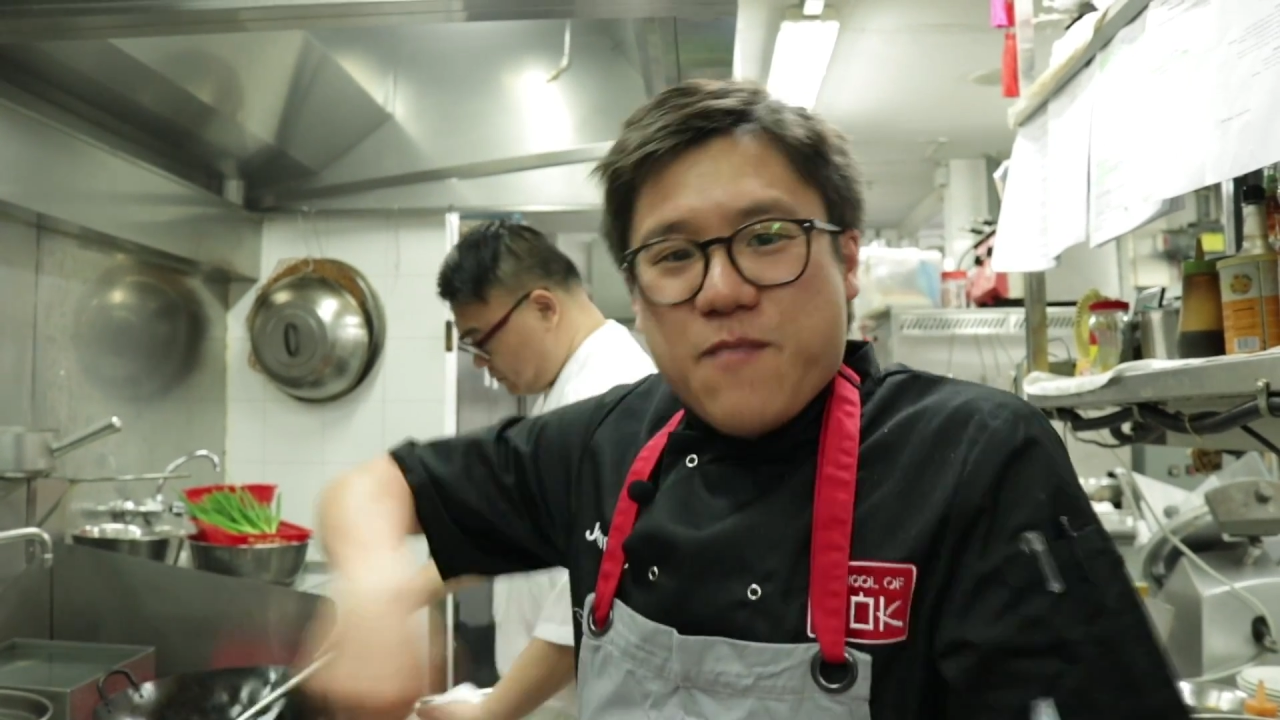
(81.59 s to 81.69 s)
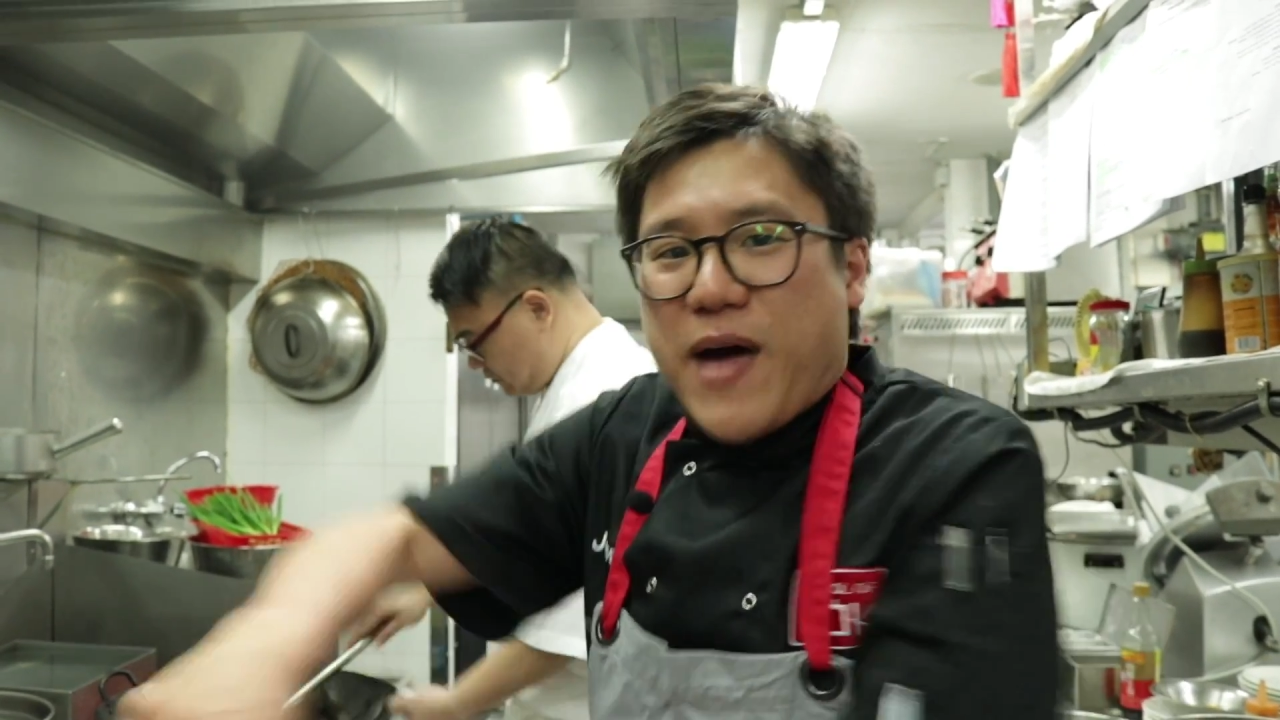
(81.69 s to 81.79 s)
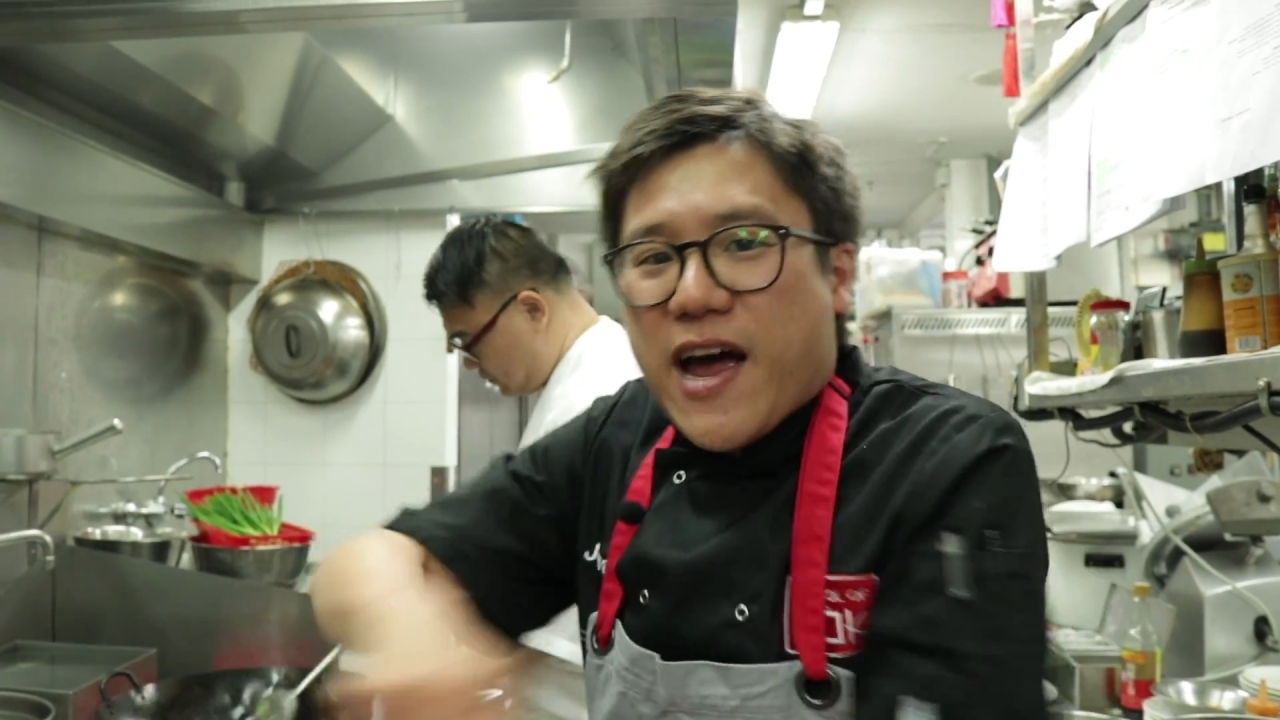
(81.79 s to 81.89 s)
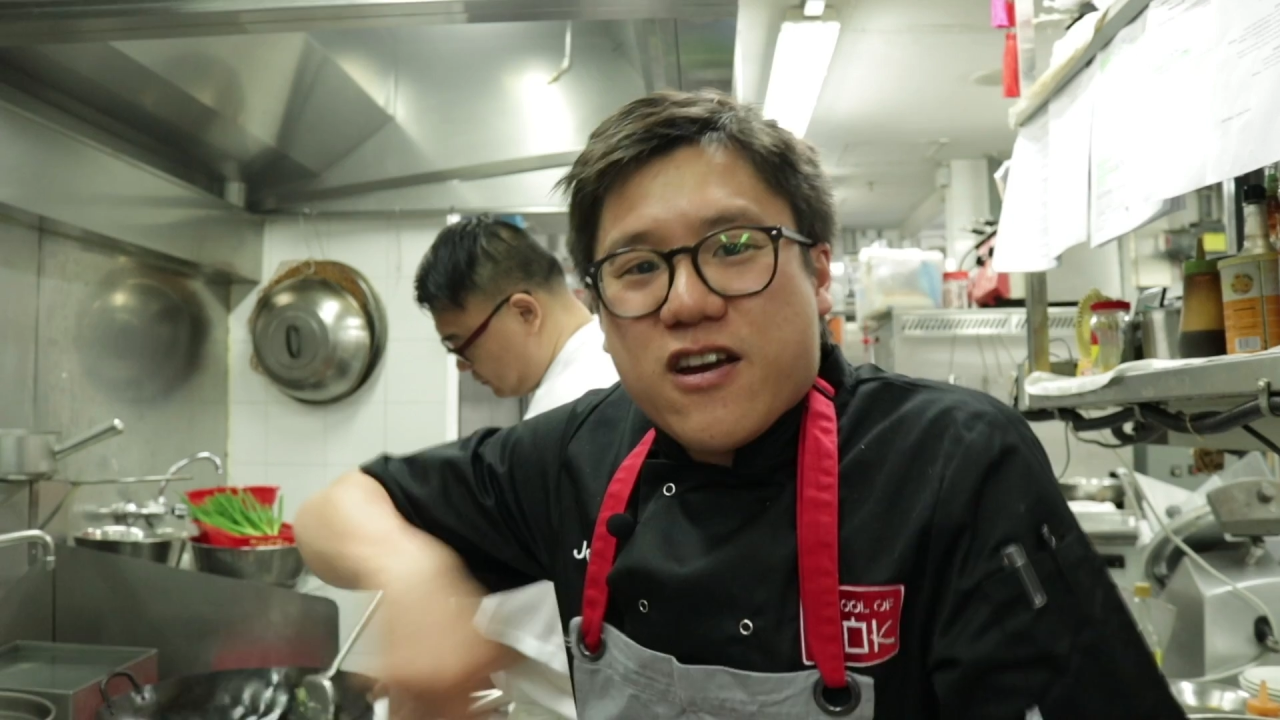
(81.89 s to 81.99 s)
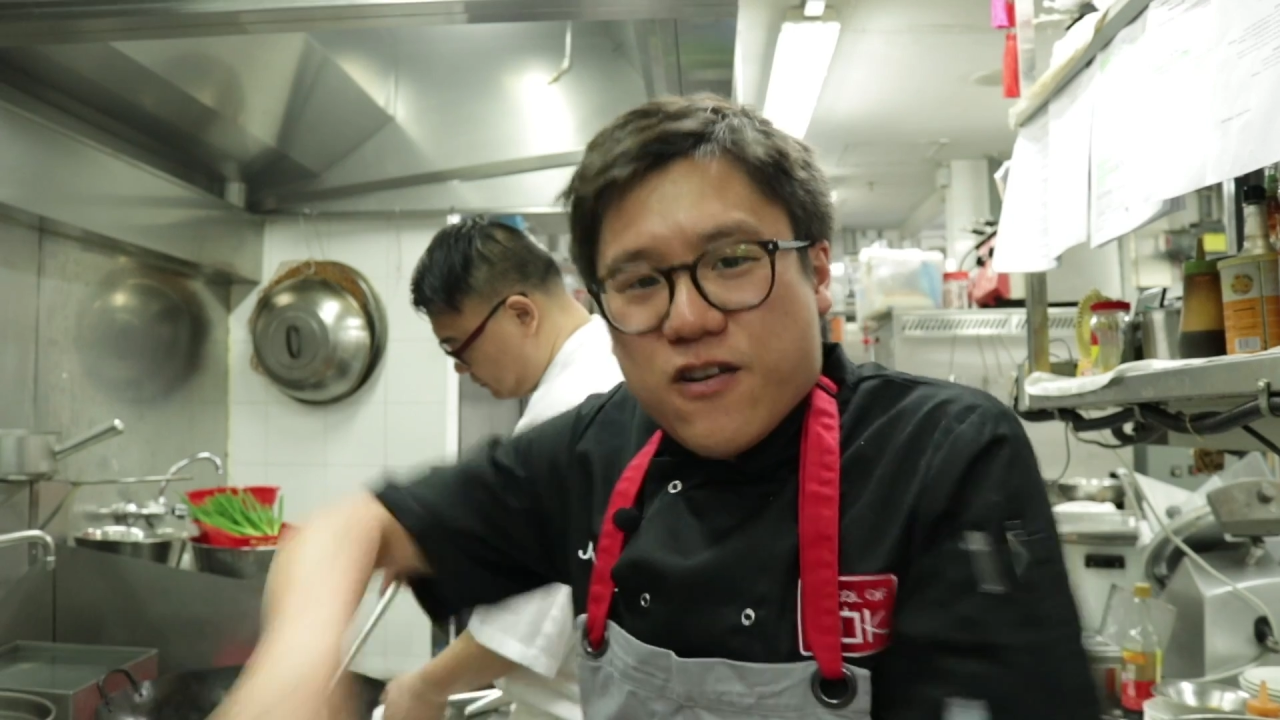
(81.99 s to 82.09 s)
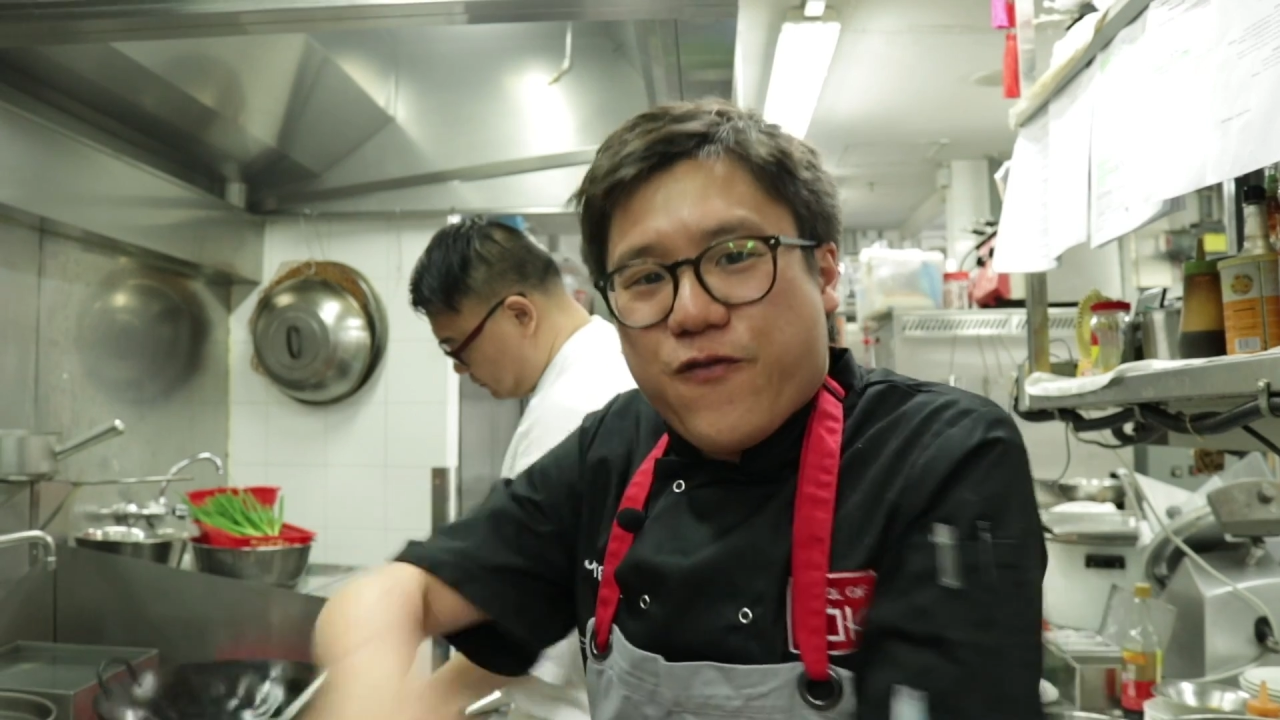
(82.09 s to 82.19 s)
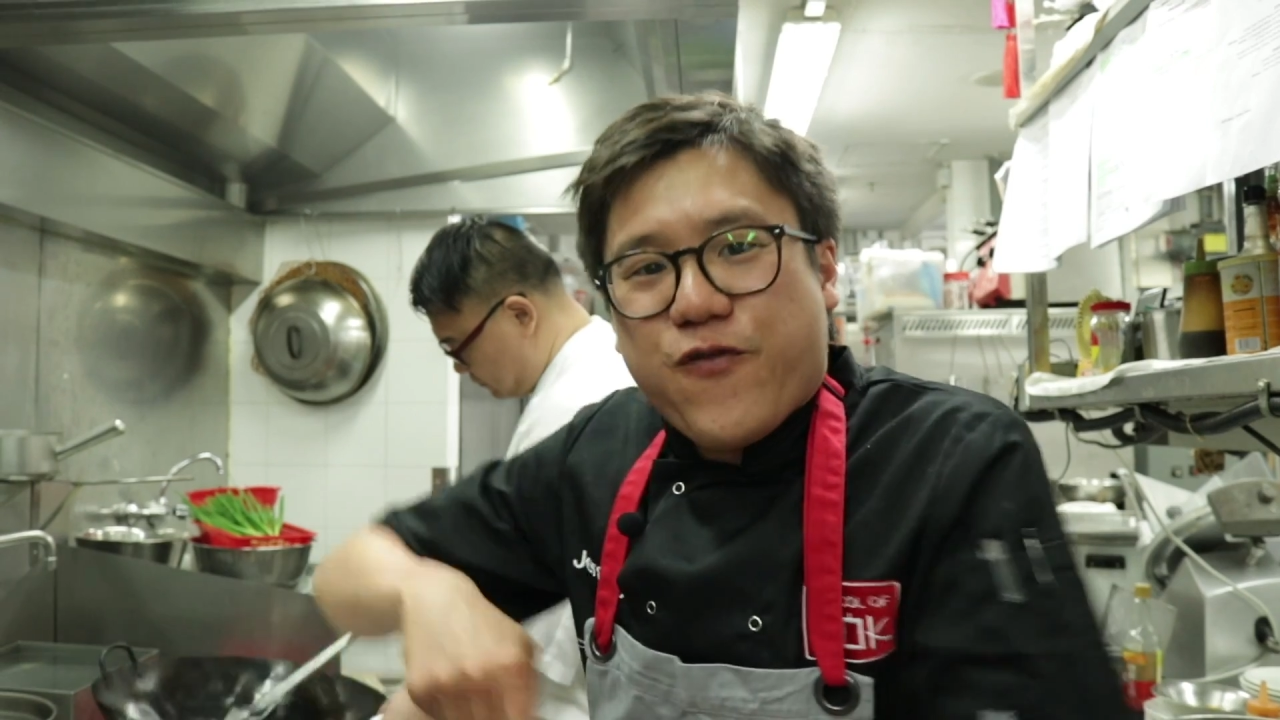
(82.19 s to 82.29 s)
back and